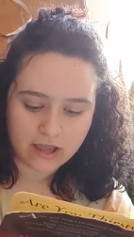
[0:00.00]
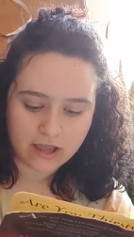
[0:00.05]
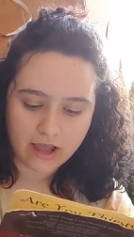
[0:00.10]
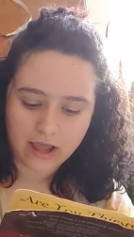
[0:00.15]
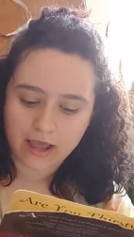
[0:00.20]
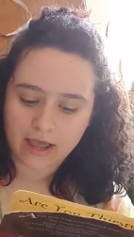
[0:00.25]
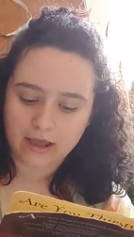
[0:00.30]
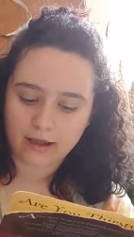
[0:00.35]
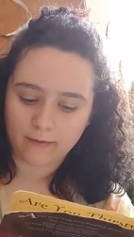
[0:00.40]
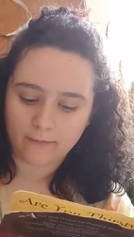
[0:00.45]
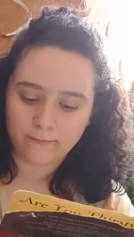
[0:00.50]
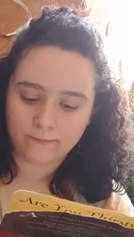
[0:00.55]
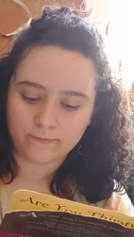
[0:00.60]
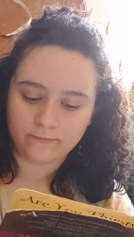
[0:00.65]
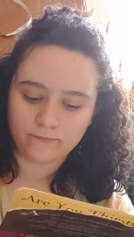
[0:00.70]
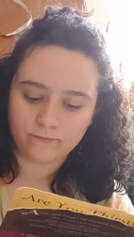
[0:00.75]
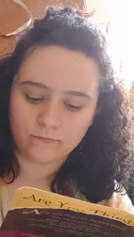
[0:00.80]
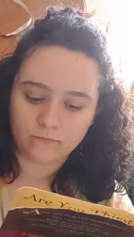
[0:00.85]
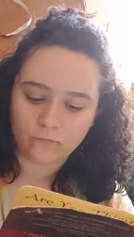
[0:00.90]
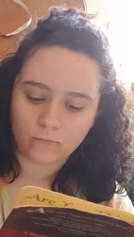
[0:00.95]
Uh,
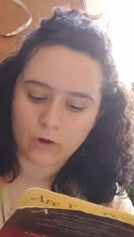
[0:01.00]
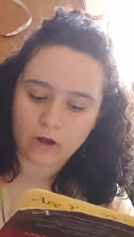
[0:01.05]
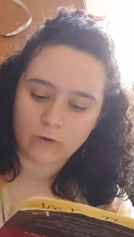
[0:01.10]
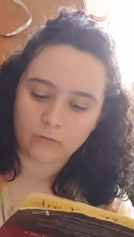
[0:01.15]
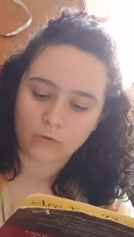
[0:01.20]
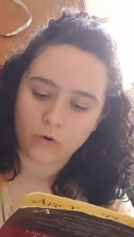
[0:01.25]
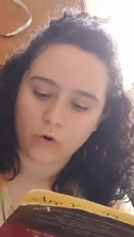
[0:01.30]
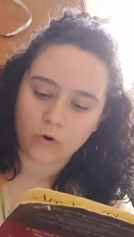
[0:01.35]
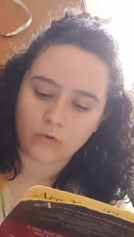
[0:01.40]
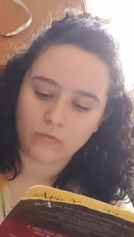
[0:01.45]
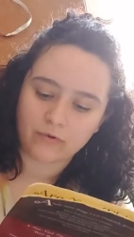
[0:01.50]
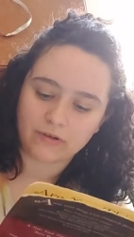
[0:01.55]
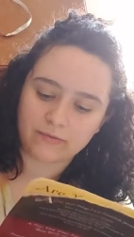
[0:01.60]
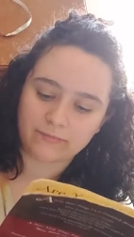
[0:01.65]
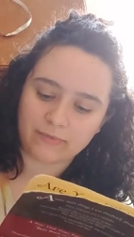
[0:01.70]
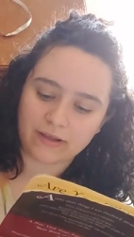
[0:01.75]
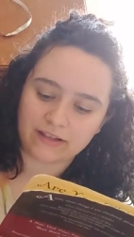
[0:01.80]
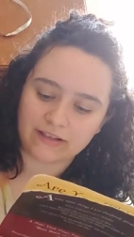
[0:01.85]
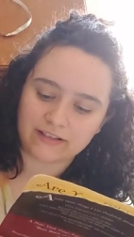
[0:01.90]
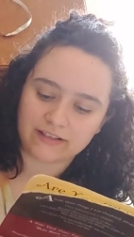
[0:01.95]
what role
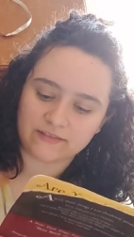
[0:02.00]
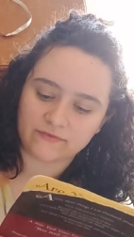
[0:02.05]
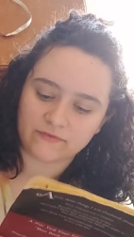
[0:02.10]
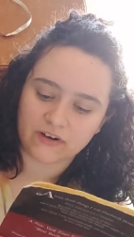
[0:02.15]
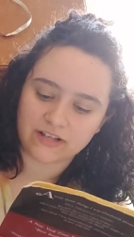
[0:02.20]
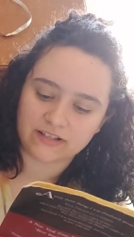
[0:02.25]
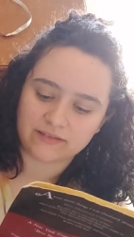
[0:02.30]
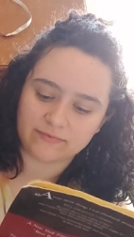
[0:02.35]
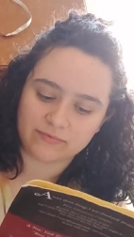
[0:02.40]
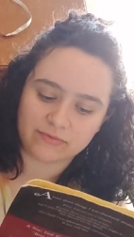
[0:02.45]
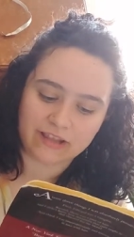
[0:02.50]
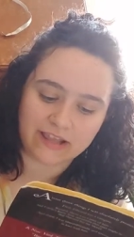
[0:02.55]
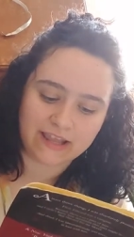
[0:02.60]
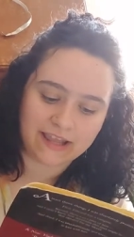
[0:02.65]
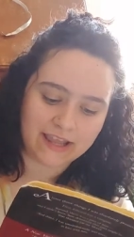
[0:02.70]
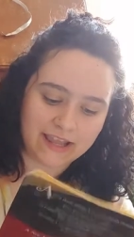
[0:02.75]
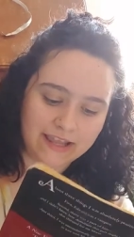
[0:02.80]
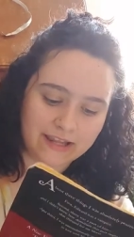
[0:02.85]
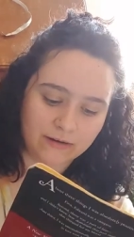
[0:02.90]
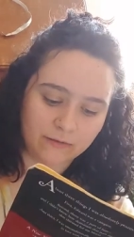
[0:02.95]
would Bella's friends
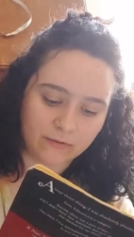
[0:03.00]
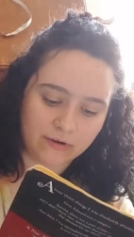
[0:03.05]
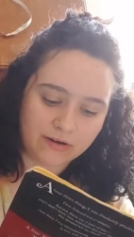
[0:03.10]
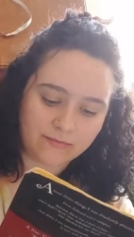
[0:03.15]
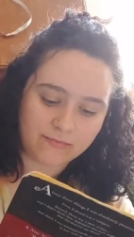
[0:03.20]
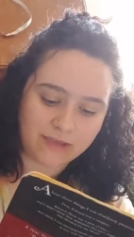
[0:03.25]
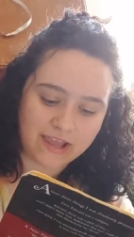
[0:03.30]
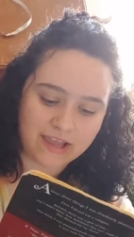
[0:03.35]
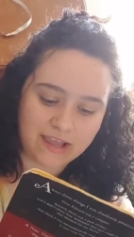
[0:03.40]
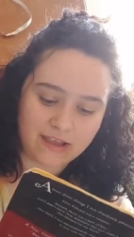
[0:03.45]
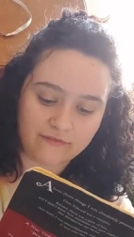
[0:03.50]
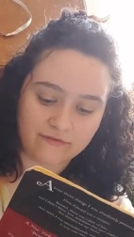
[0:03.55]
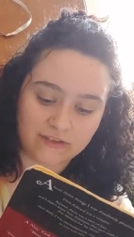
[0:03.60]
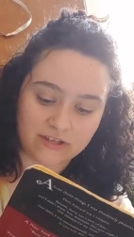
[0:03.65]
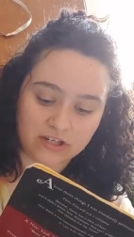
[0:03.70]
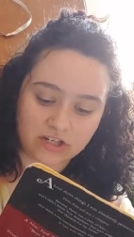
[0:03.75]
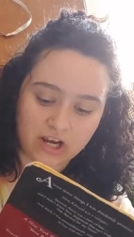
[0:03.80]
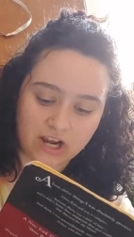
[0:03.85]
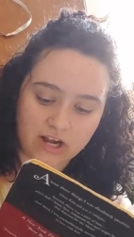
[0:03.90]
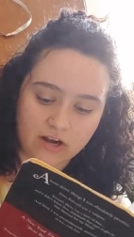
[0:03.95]
play in a remake of
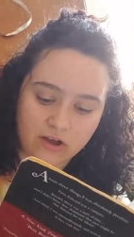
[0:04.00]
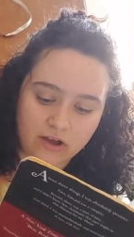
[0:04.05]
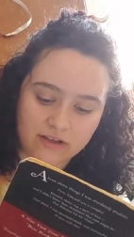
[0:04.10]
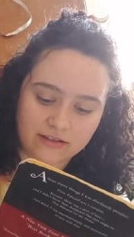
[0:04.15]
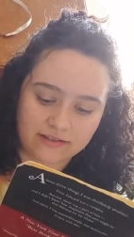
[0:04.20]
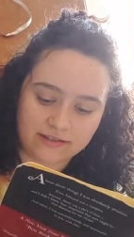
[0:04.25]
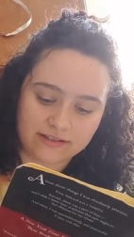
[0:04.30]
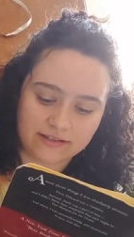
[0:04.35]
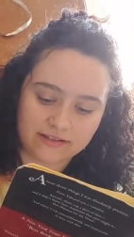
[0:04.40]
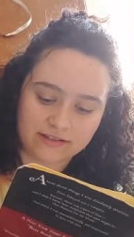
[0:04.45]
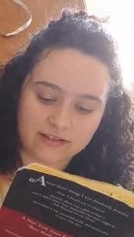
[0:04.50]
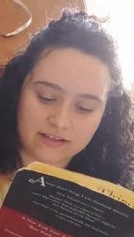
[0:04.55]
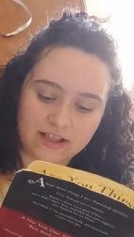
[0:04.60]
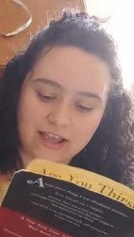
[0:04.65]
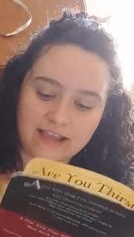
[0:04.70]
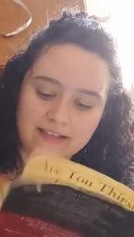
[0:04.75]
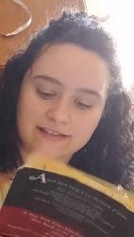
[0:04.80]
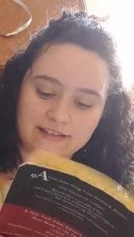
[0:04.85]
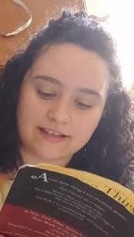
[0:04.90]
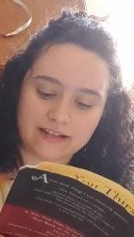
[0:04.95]
the Jane Austen
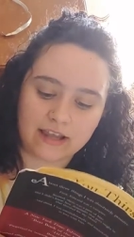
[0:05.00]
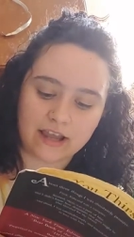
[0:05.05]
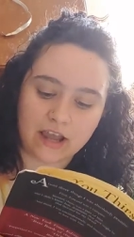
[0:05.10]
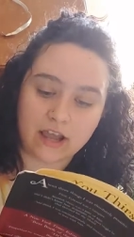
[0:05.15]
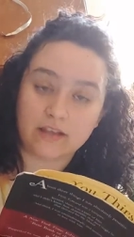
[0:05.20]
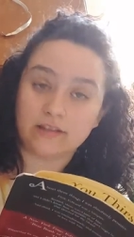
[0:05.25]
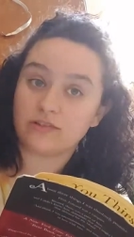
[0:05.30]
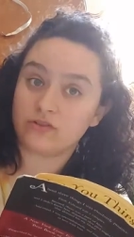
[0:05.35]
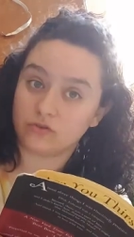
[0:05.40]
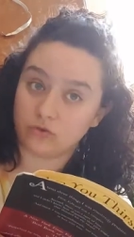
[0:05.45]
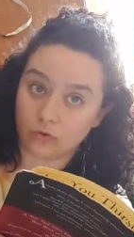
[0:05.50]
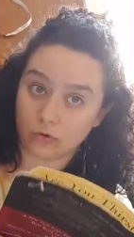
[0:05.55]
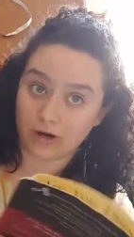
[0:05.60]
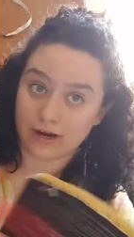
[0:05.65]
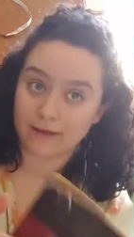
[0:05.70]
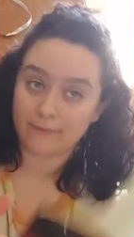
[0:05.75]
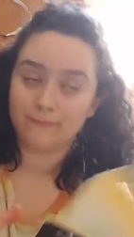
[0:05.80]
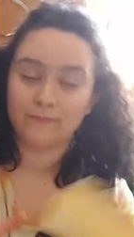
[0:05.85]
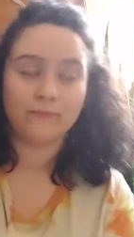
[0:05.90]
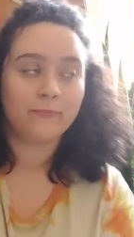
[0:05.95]
classic
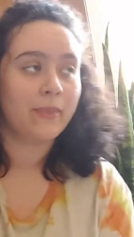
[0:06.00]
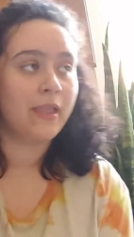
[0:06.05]
story?